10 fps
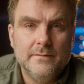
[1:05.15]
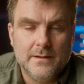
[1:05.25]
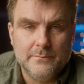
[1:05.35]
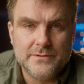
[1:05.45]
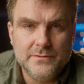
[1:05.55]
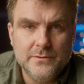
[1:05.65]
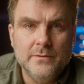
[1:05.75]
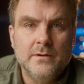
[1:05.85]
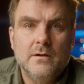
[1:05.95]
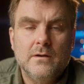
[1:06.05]
Number
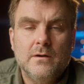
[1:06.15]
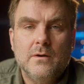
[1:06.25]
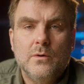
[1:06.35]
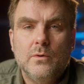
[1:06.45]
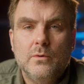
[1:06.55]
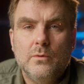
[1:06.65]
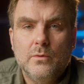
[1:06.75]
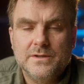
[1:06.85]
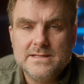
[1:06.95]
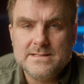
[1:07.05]
two,
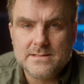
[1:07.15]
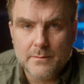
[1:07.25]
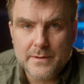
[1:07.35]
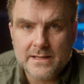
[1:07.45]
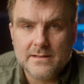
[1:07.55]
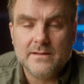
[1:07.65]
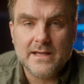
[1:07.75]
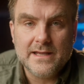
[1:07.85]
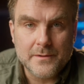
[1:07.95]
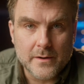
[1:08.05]
what is stopping
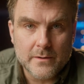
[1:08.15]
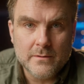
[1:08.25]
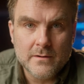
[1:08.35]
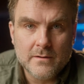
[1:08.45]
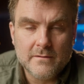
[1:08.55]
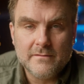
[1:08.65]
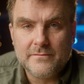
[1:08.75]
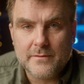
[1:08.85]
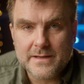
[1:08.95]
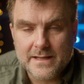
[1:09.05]
the hero
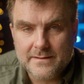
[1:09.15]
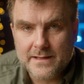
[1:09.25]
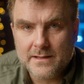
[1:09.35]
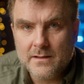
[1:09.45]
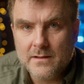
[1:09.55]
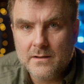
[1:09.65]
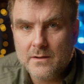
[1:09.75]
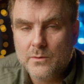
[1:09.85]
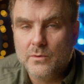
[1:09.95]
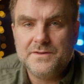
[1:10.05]
from getting
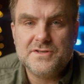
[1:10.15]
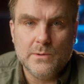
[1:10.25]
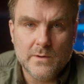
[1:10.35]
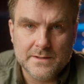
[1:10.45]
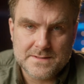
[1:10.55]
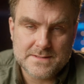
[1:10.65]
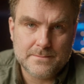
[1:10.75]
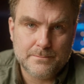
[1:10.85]
what she wants?